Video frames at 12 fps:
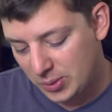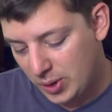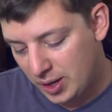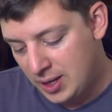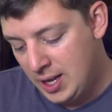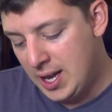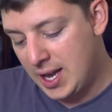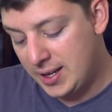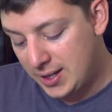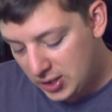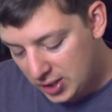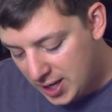Well,
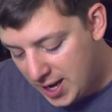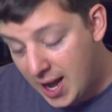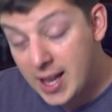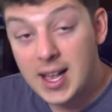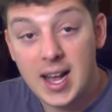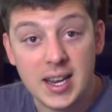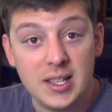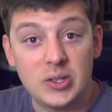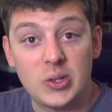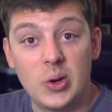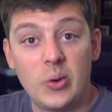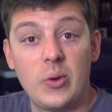initially I got it
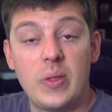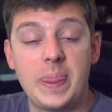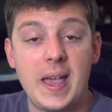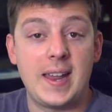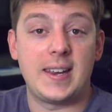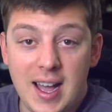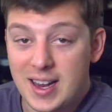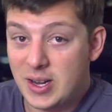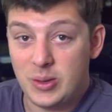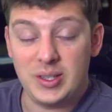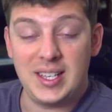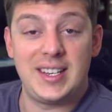so that I
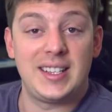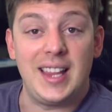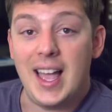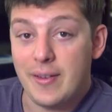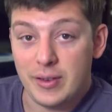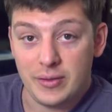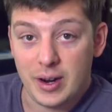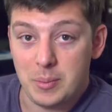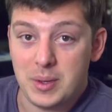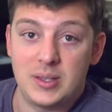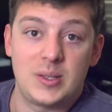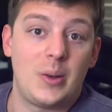can use it in a live
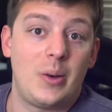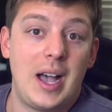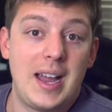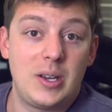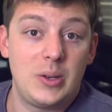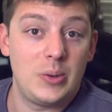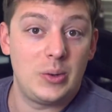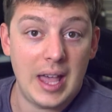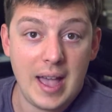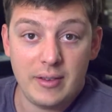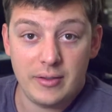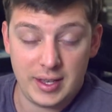environment. So I do
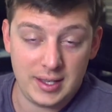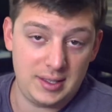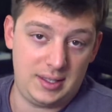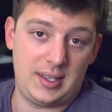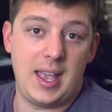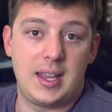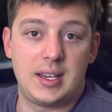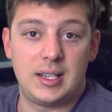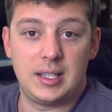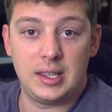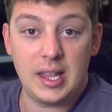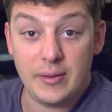live events
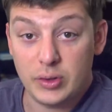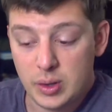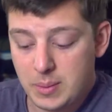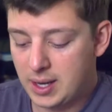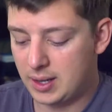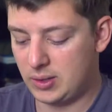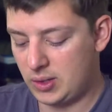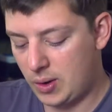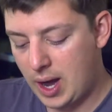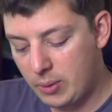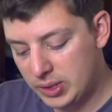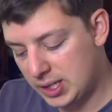and live streaming. And
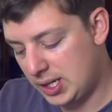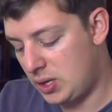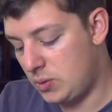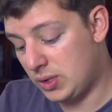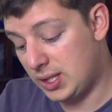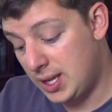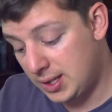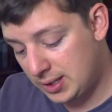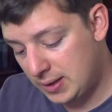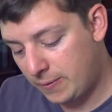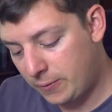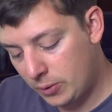so I was going to use
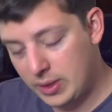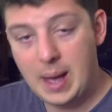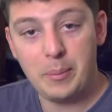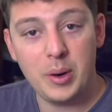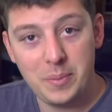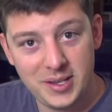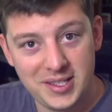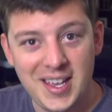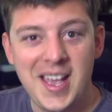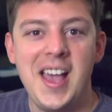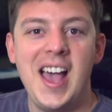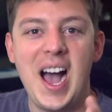this for that
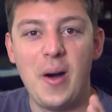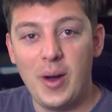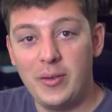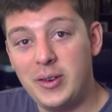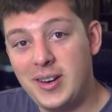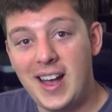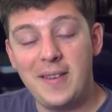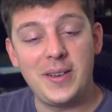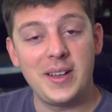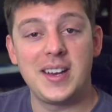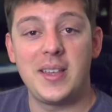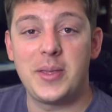purpose. However, I
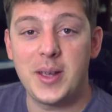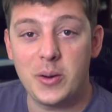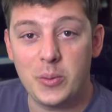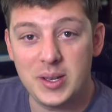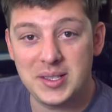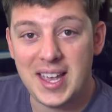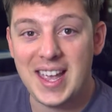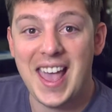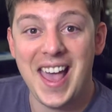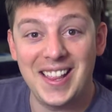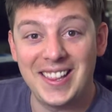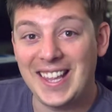found out there was
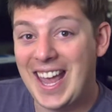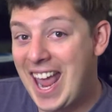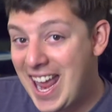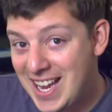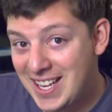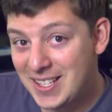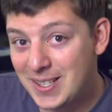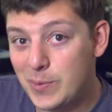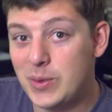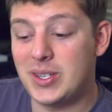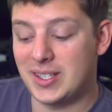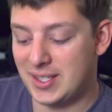a L8,
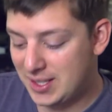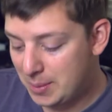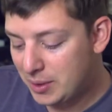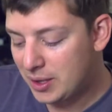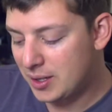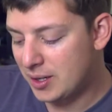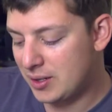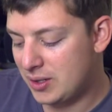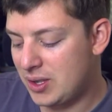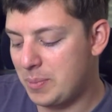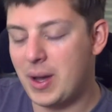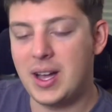which is similar
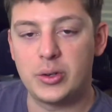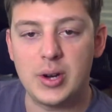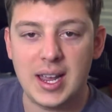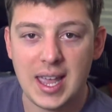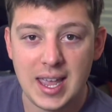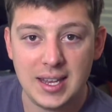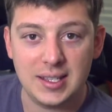to the Podtrak 8.